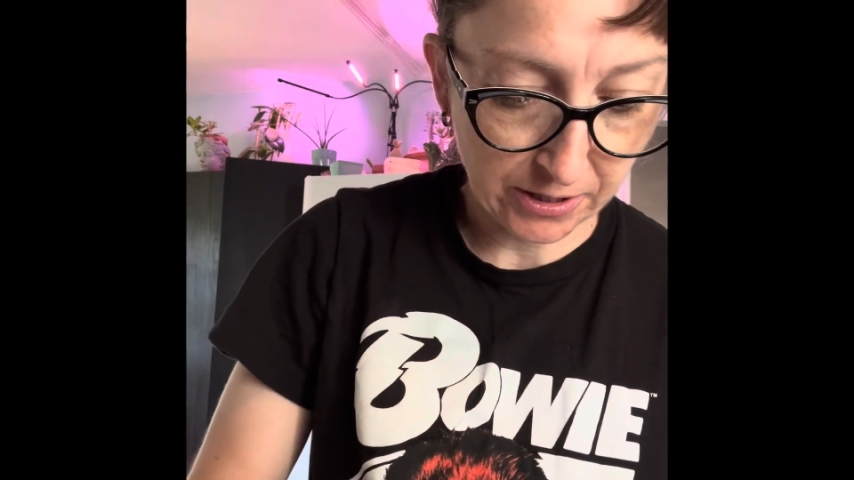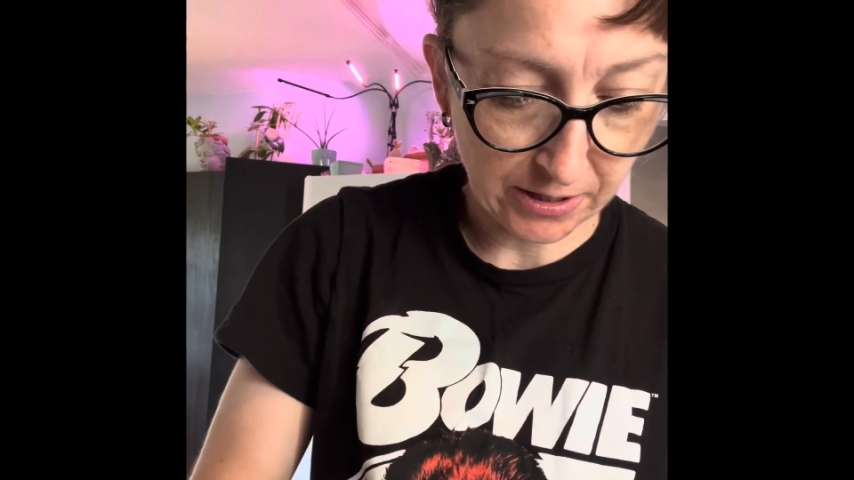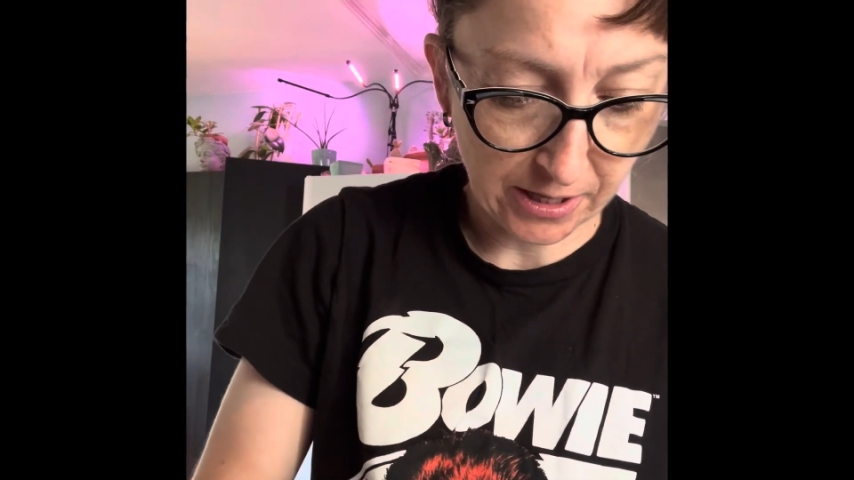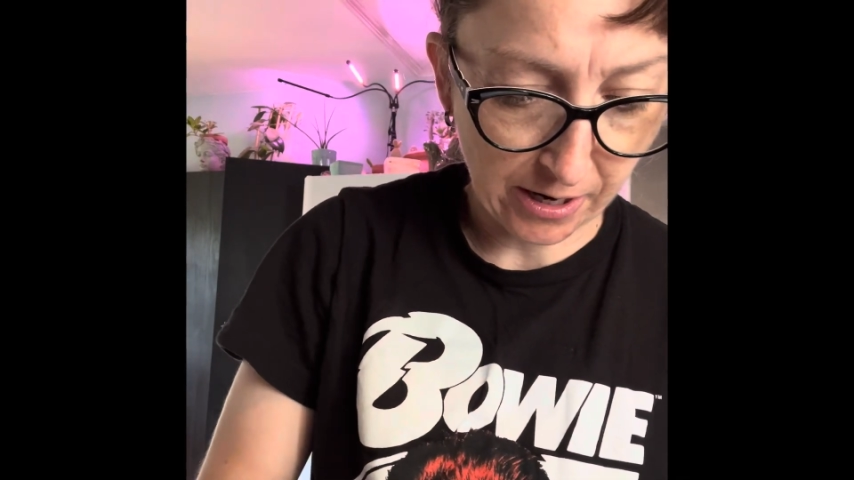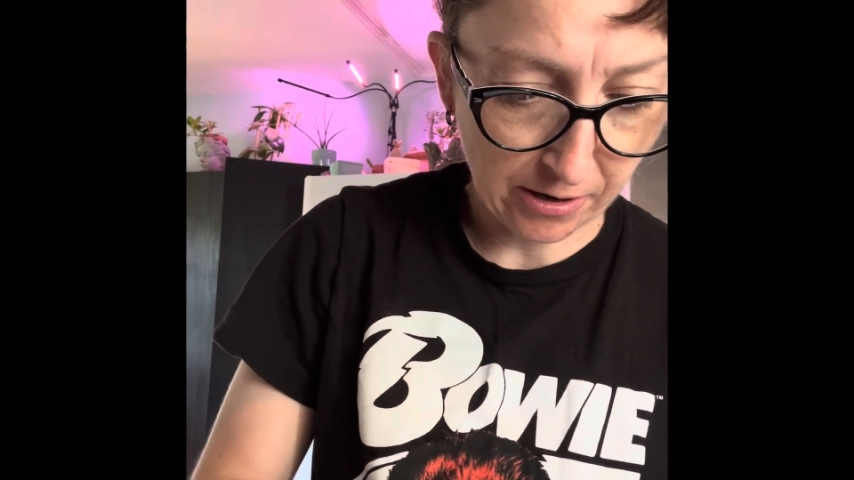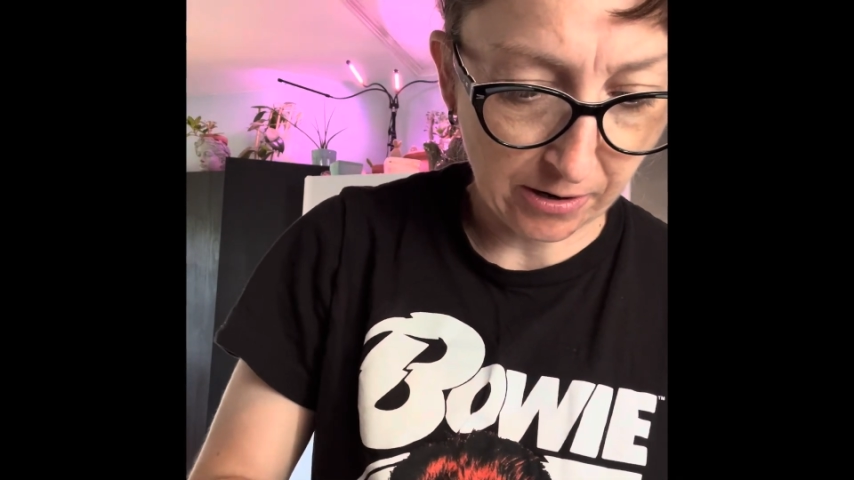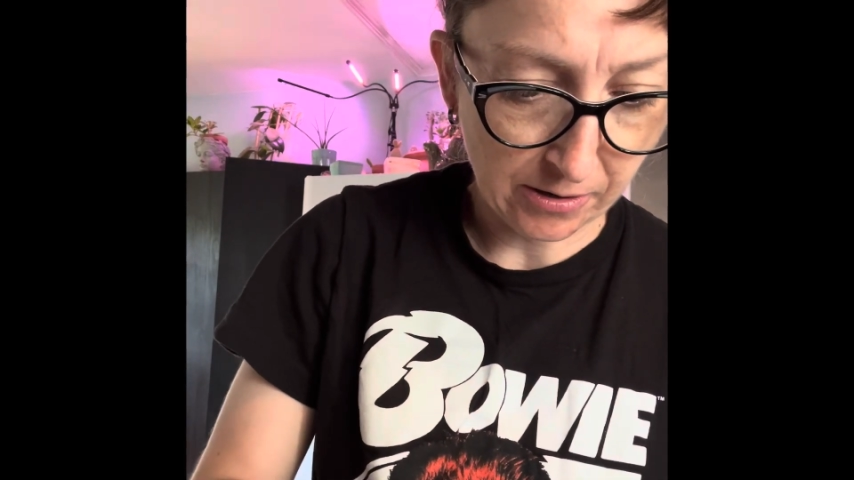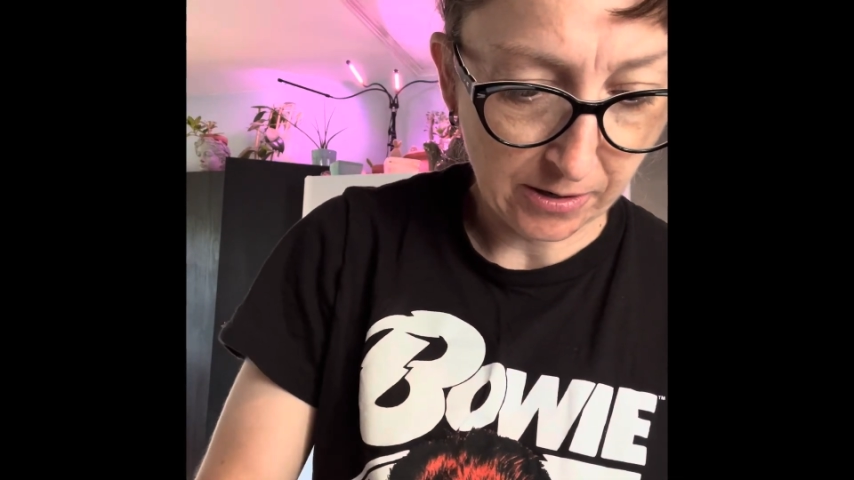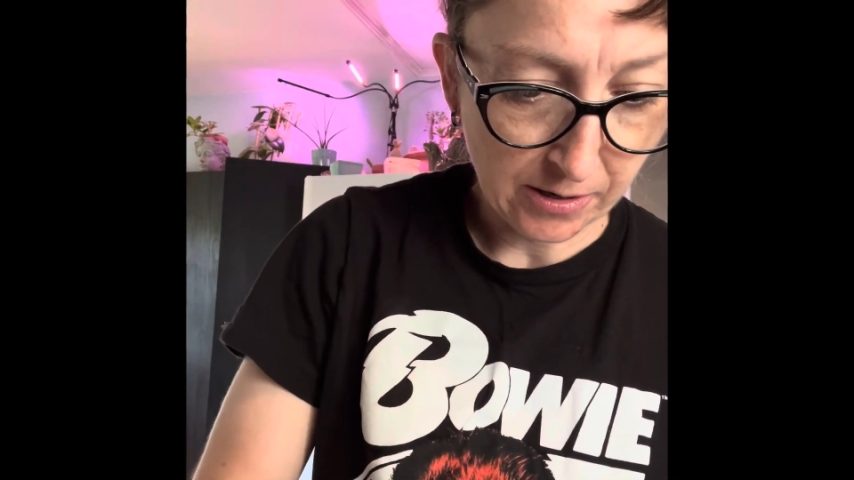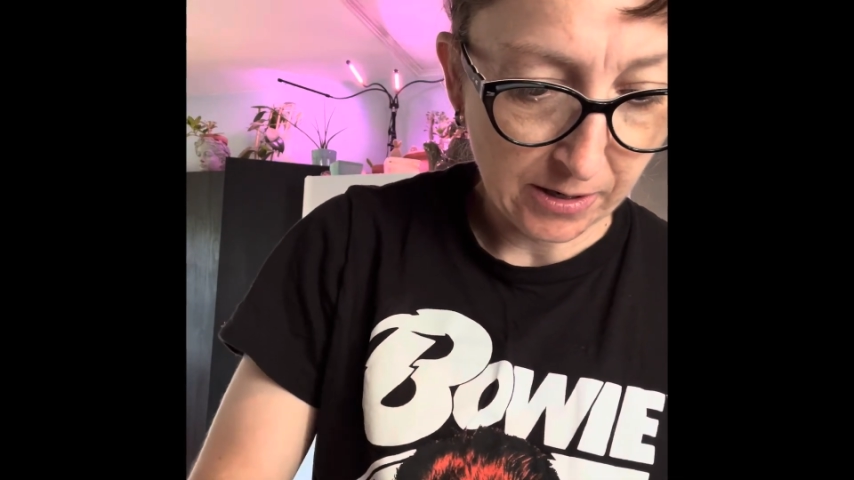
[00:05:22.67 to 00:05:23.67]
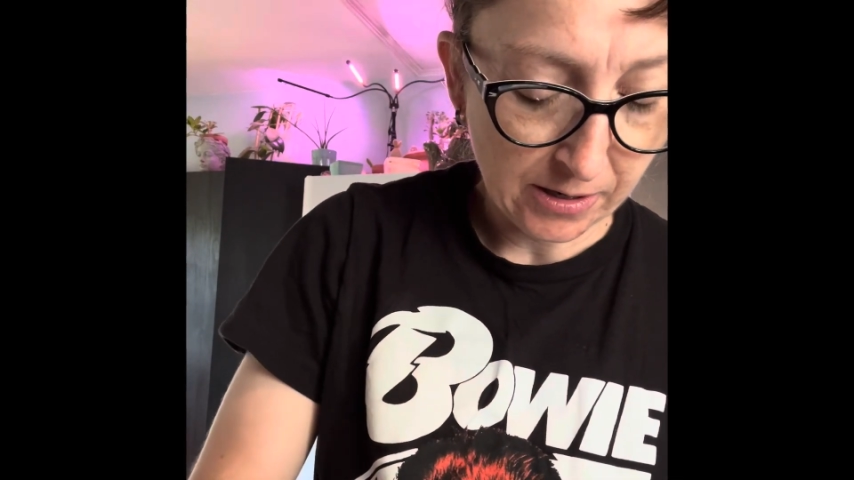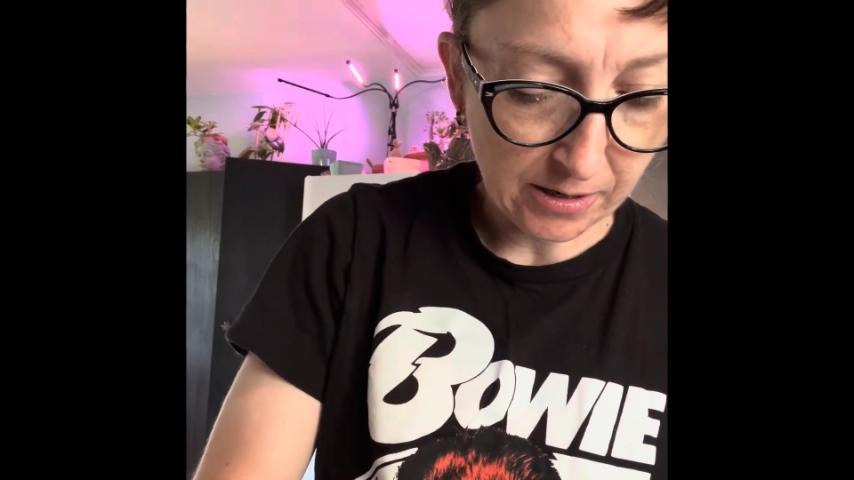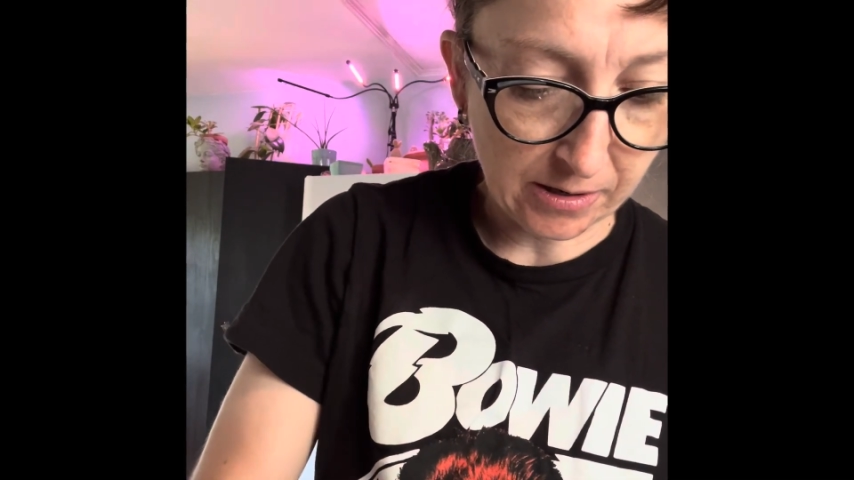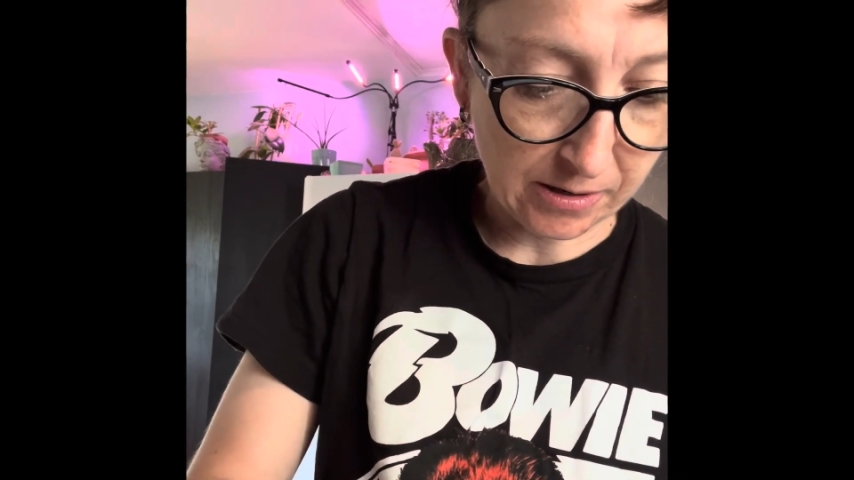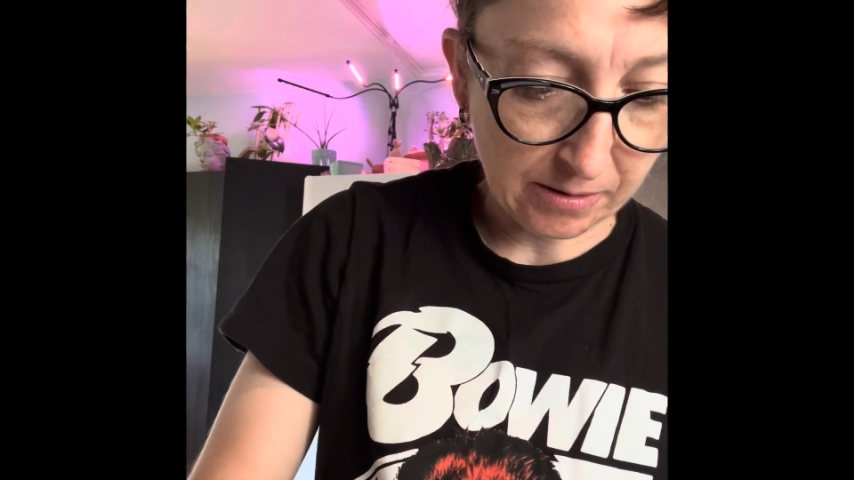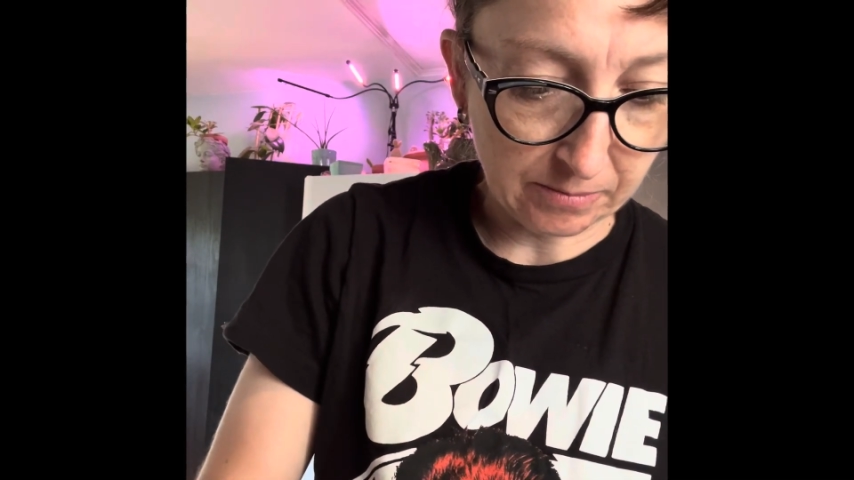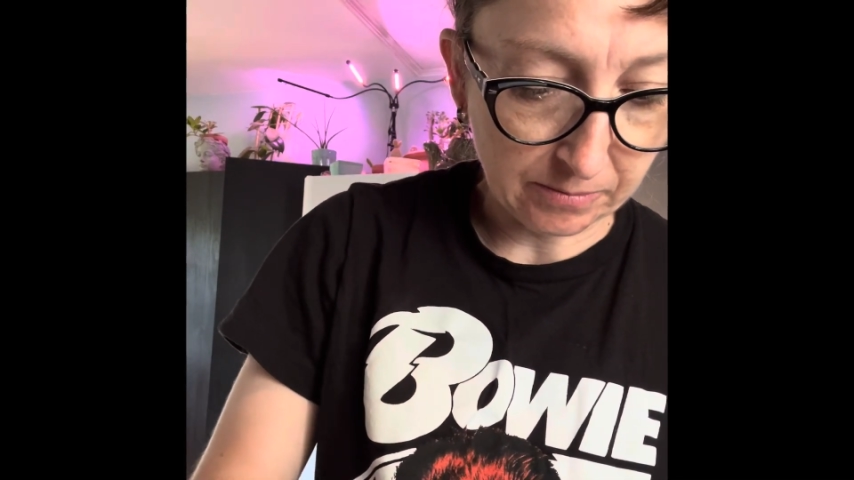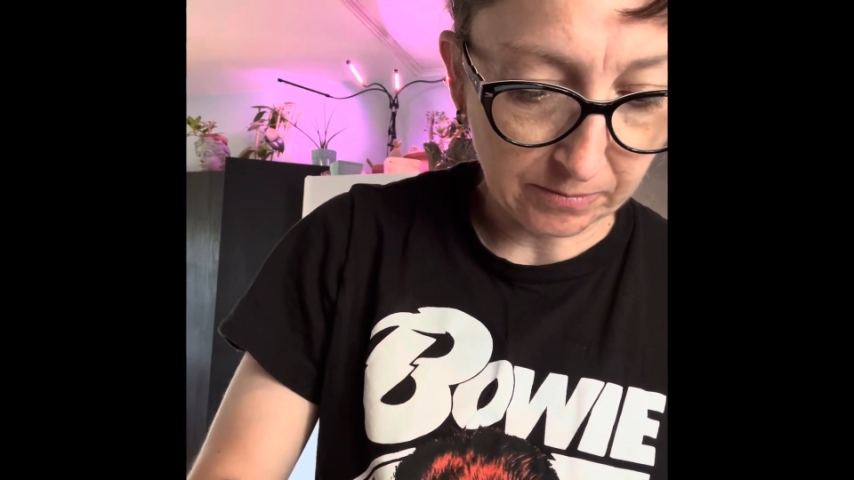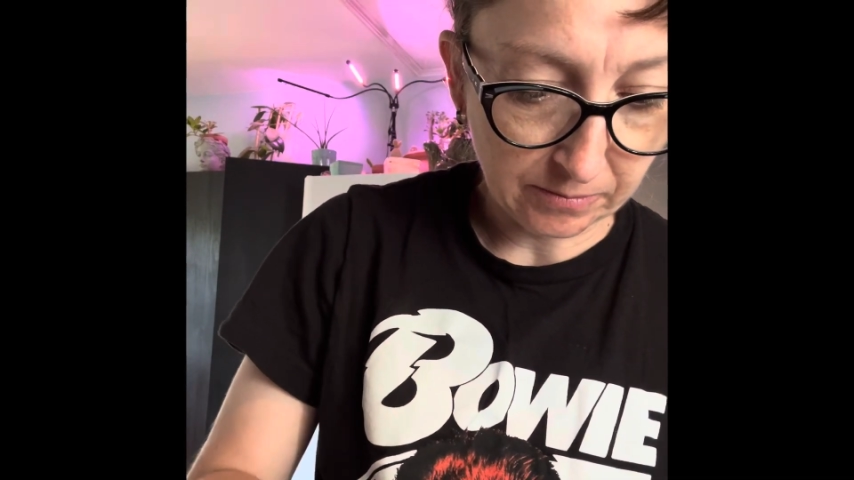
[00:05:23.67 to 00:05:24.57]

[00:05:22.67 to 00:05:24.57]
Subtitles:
in there, to